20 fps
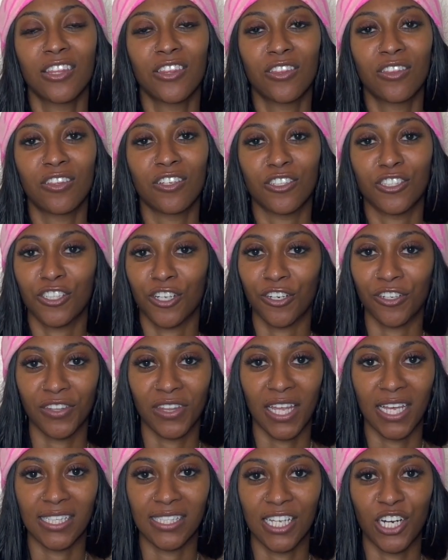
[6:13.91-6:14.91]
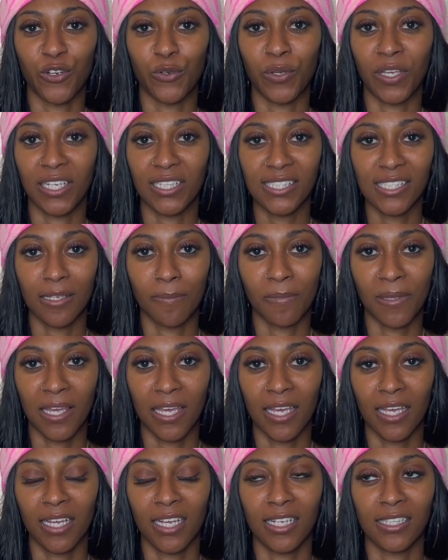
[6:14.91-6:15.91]
there's certain things that don't get to
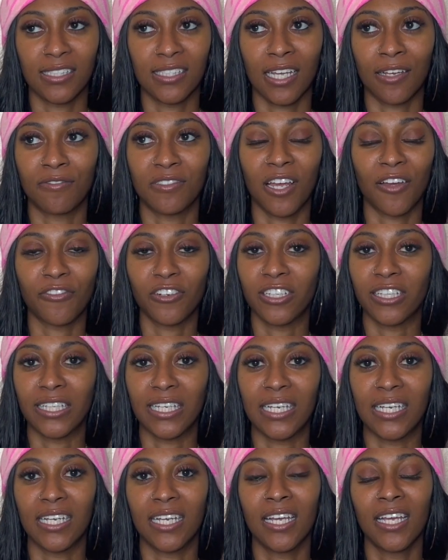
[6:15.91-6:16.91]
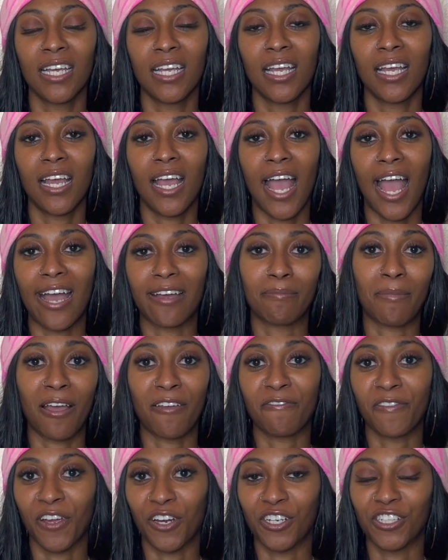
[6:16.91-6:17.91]
me, because I've definitely had my
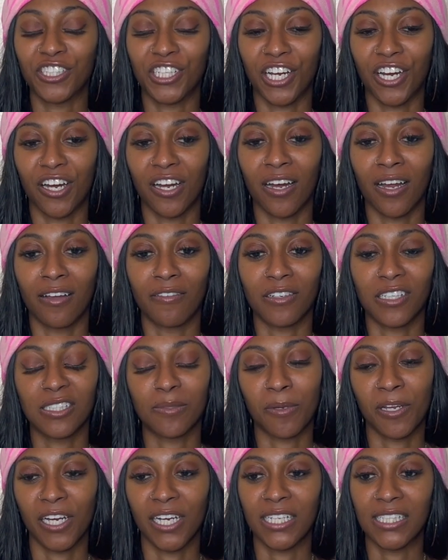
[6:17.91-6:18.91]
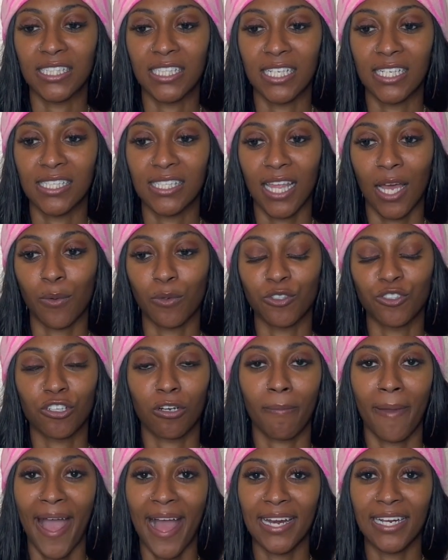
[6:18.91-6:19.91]
fair share of experiences that were
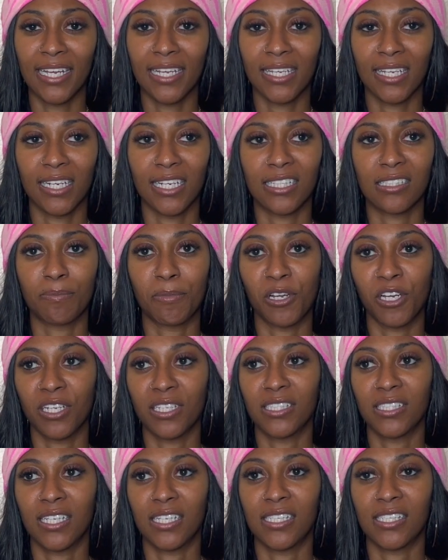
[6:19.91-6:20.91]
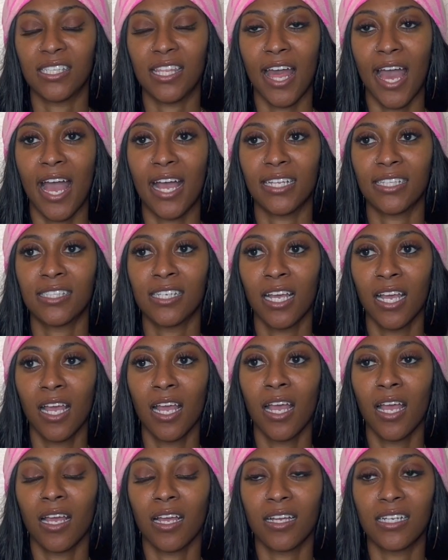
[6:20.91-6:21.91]
traumatic and experiences that
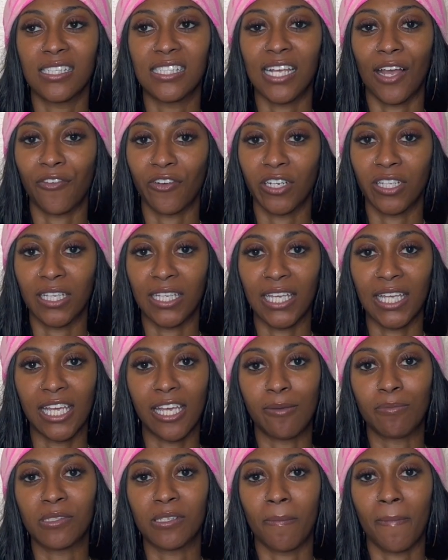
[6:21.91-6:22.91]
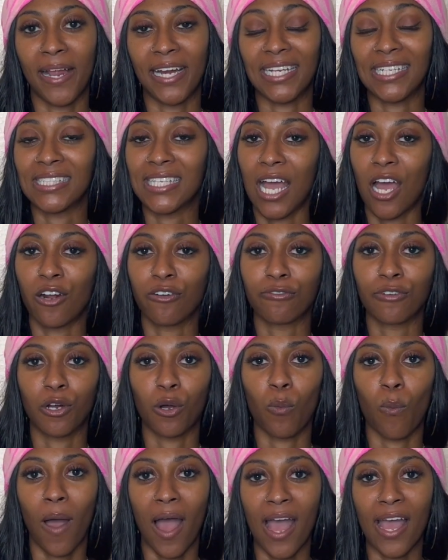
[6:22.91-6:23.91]
could definitely keep somebody down for
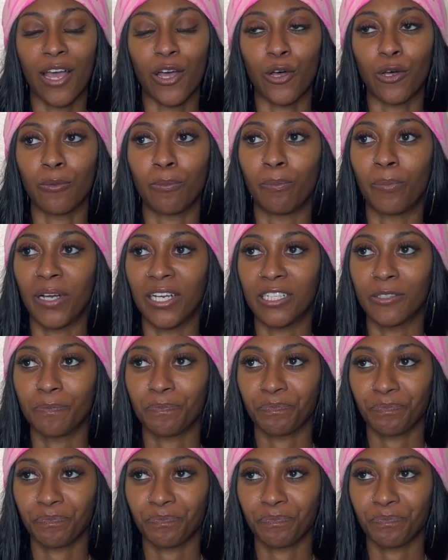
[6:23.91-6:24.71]
a while. But